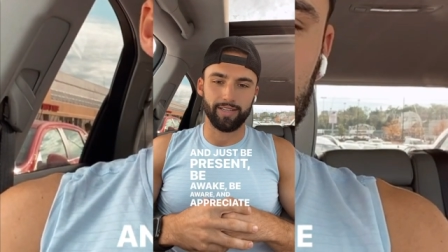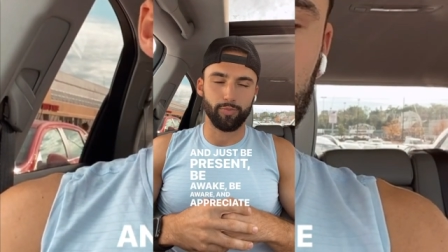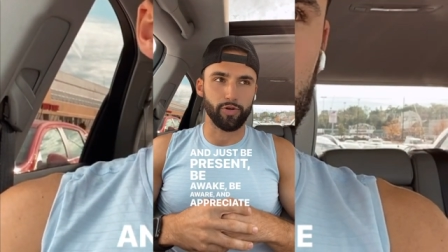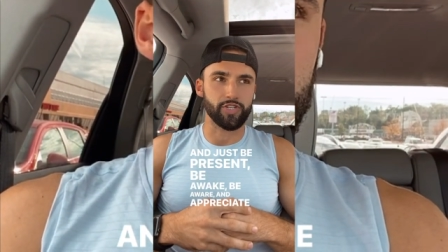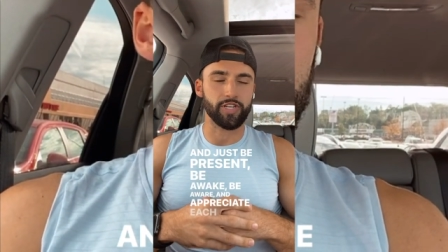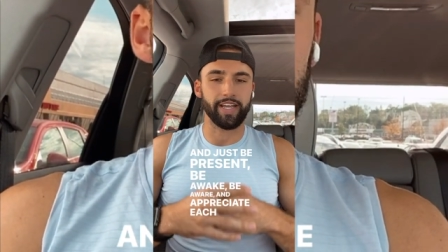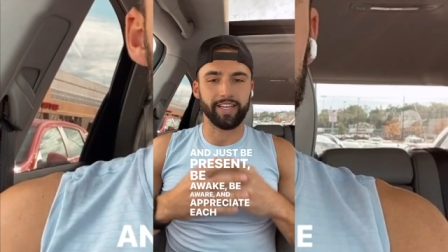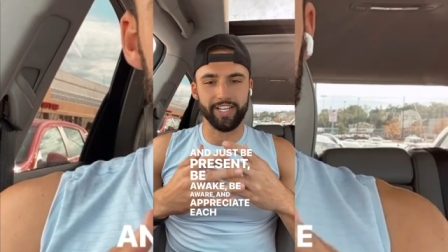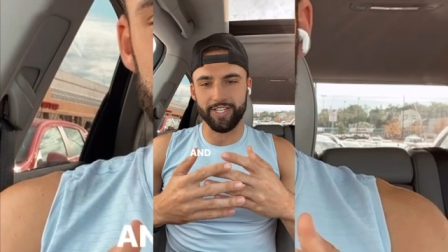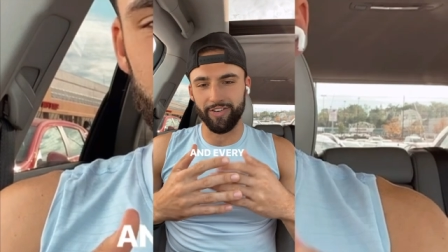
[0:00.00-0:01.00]
appreciate
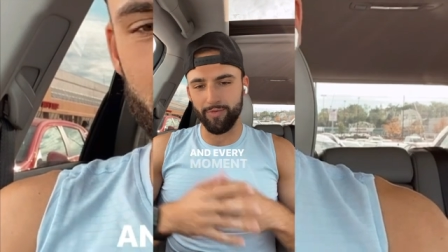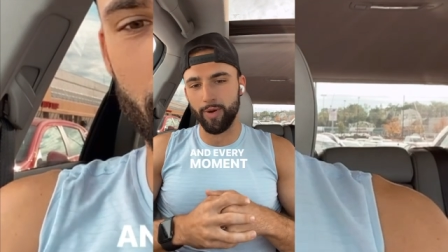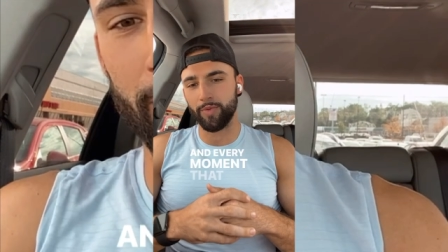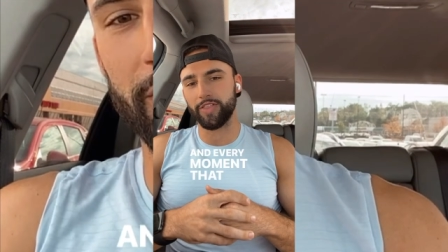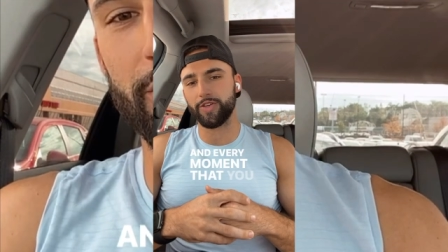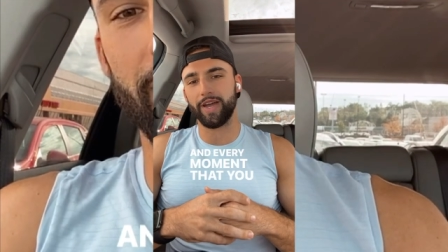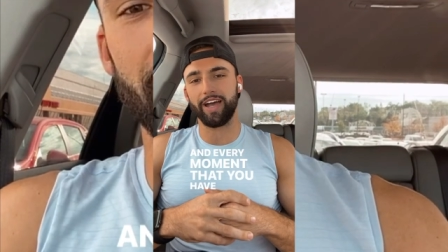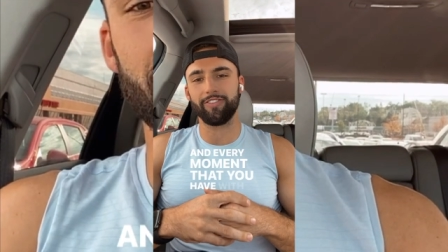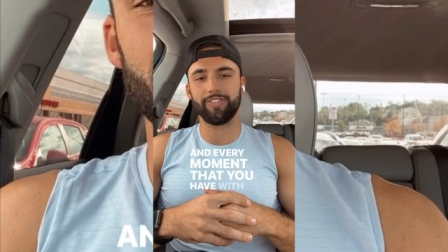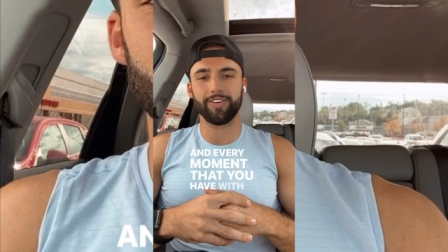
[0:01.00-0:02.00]
each and every moment that you
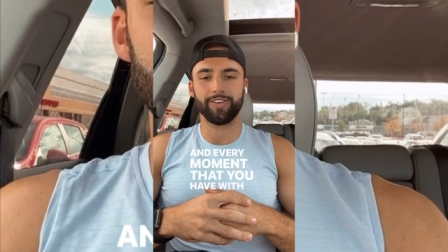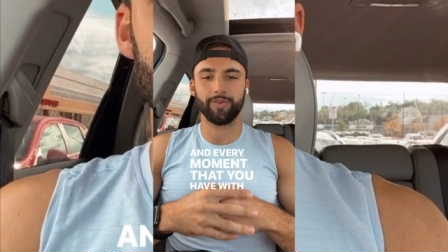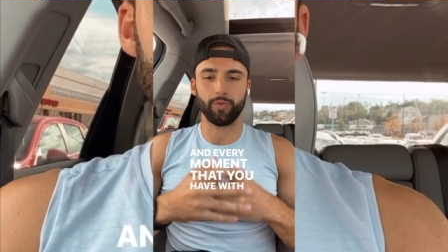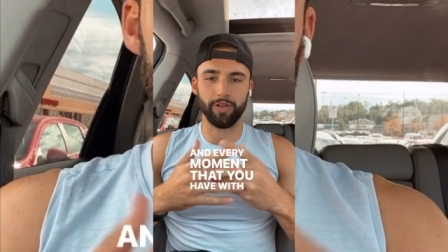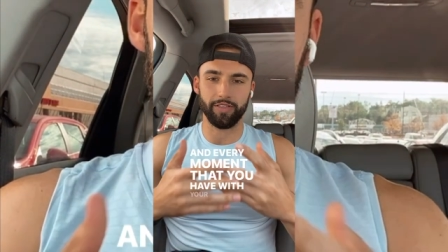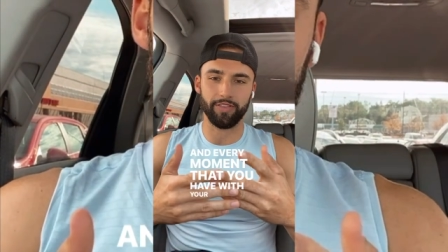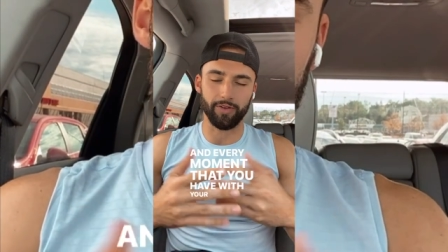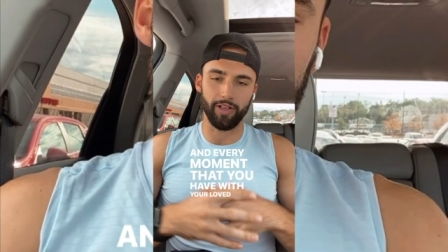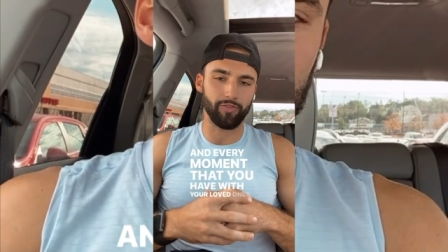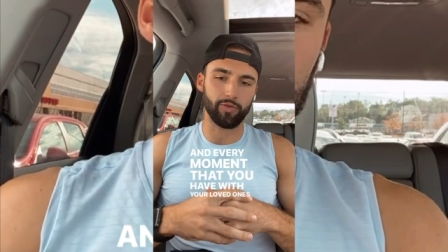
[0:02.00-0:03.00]
have with
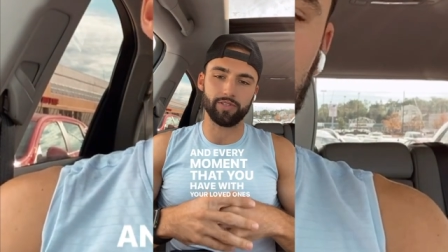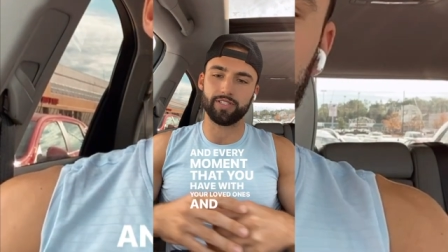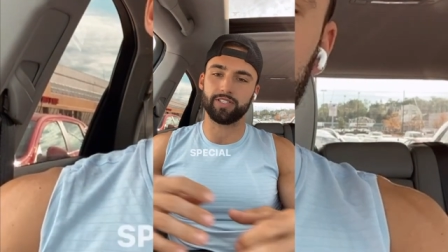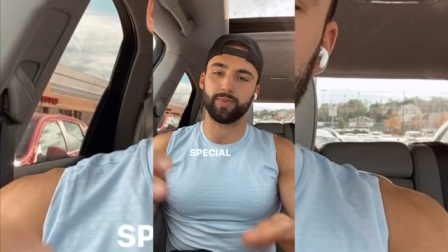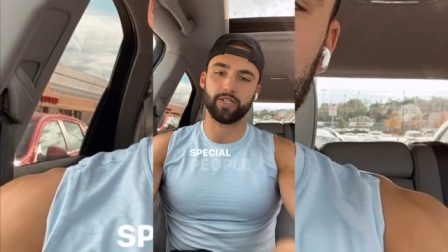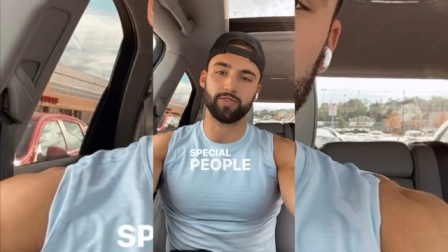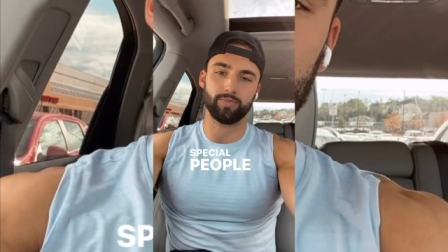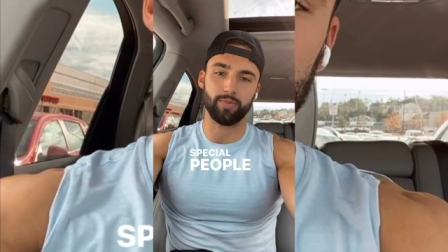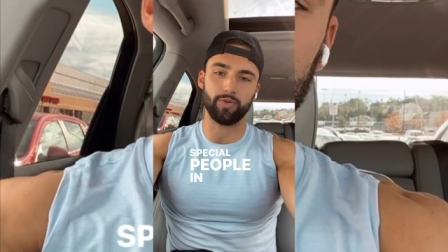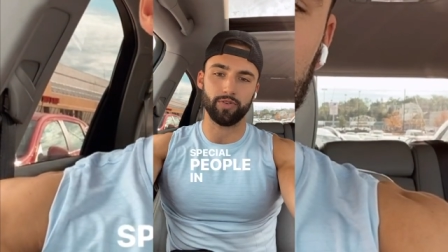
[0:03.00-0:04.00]
your loved ones and special
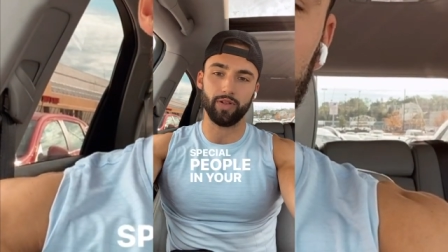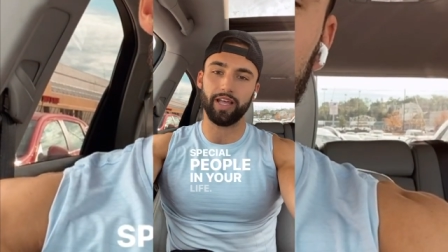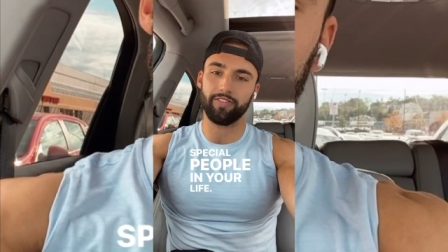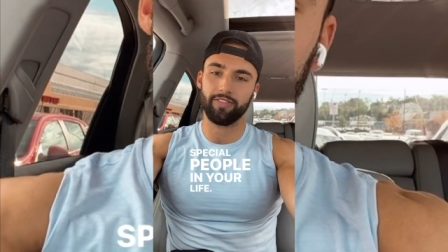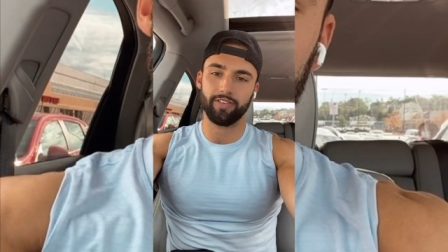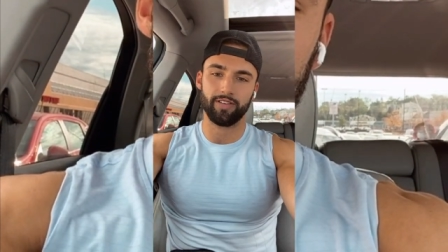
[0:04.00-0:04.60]
people in your life.